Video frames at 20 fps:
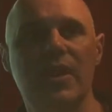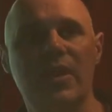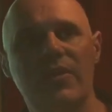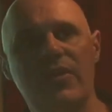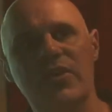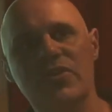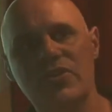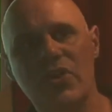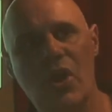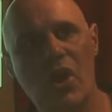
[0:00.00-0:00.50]

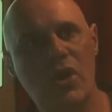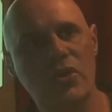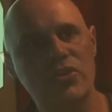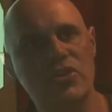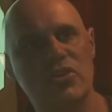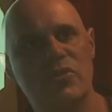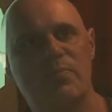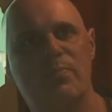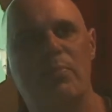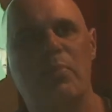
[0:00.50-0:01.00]
These are all
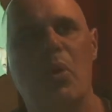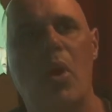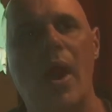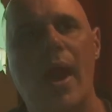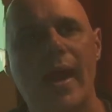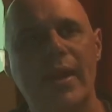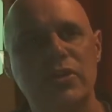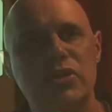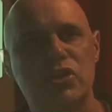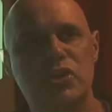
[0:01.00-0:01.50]
just
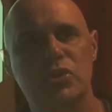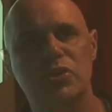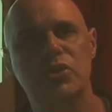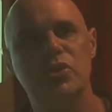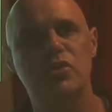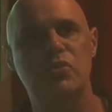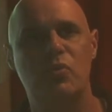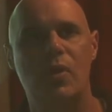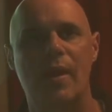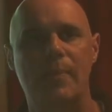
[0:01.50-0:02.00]
broad,
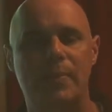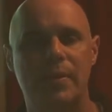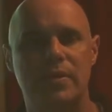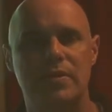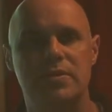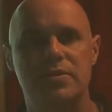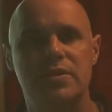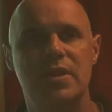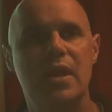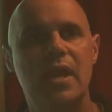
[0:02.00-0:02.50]
crude
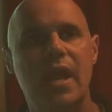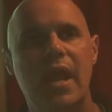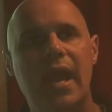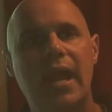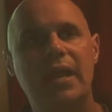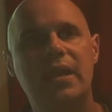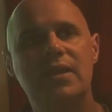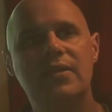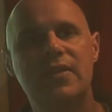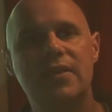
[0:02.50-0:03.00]
weapons.
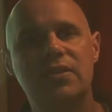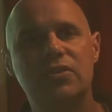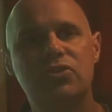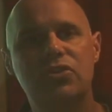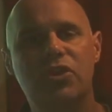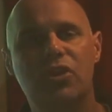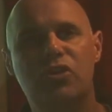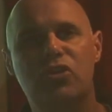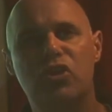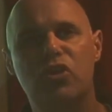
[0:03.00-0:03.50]
Anything that you
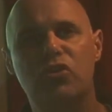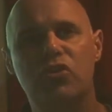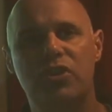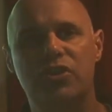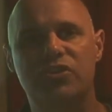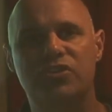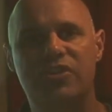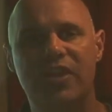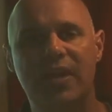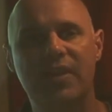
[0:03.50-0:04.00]
could do to
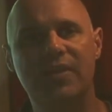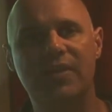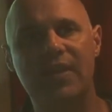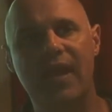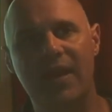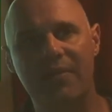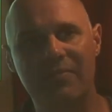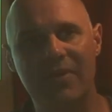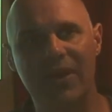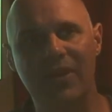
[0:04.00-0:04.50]
dent
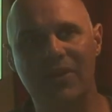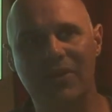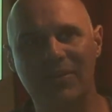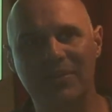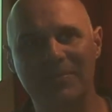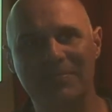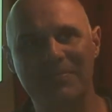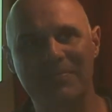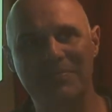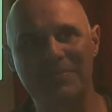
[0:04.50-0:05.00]
that metal,
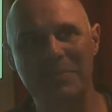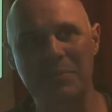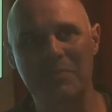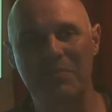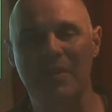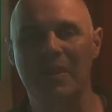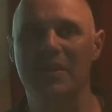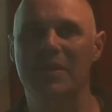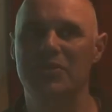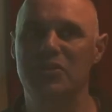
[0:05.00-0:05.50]

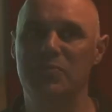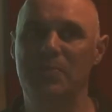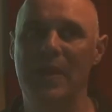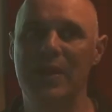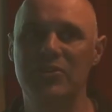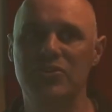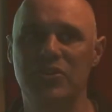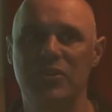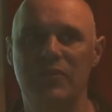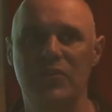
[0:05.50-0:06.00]

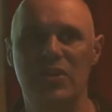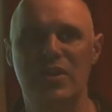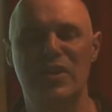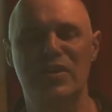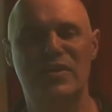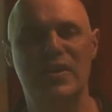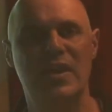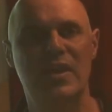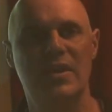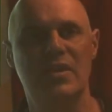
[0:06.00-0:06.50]
especially if you're
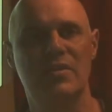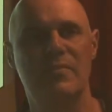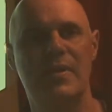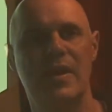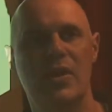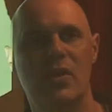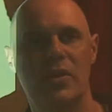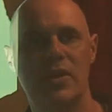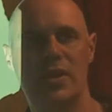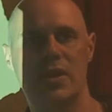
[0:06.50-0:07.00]
denting the
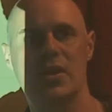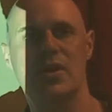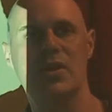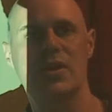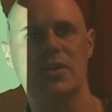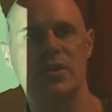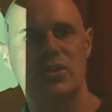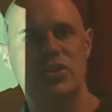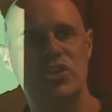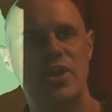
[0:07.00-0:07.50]
metal here in
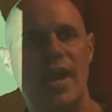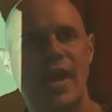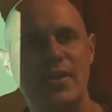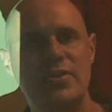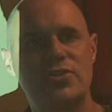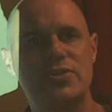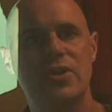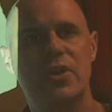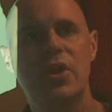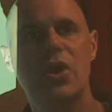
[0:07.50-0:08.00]
the
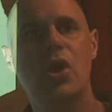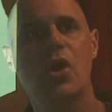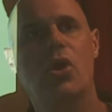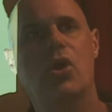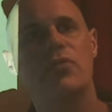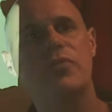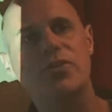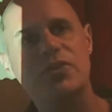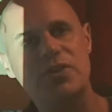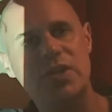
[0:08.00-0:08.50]
chest, or
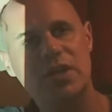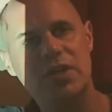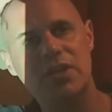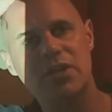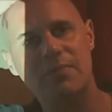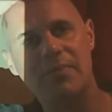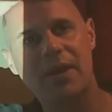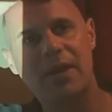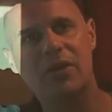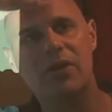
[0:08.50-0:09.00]
if you're denting the
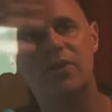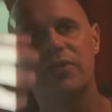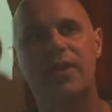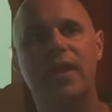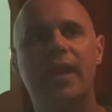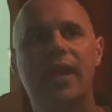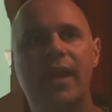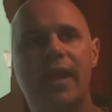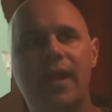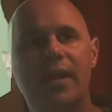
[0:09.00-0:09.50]
metal on the
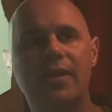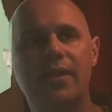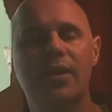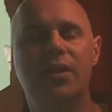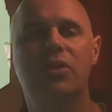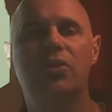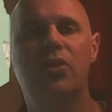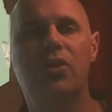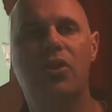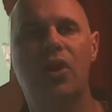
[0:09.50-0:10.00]
head,
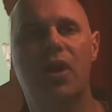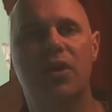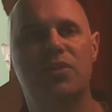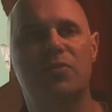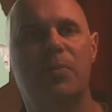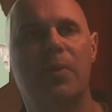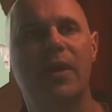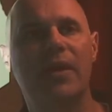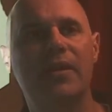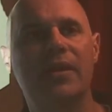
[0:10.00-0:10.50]
you can cause
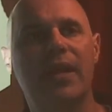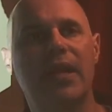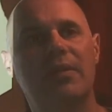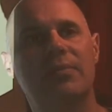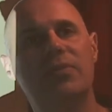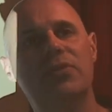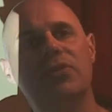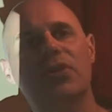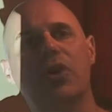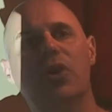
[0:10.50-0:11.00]
brain
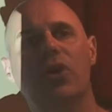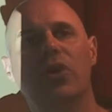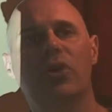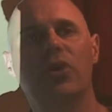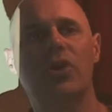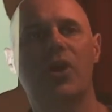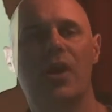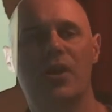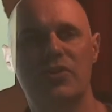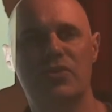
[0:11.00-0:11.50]
damage or
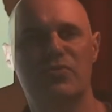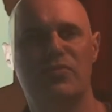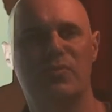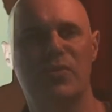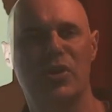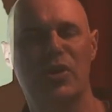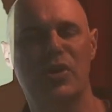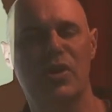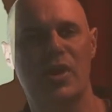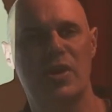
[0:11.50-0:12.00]
cause
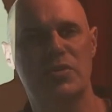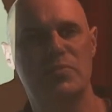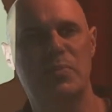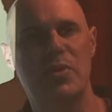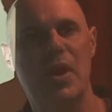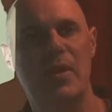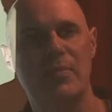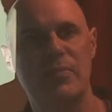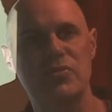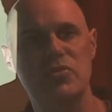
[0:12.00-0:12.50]

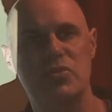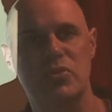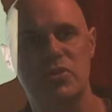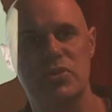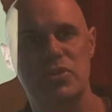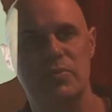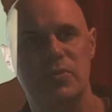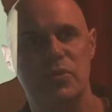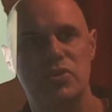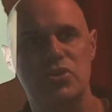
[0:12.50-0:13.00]
problems towards
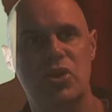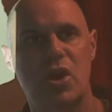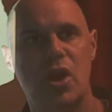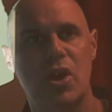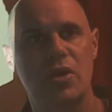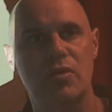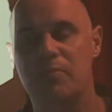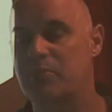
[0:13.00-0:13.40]
someone's heart,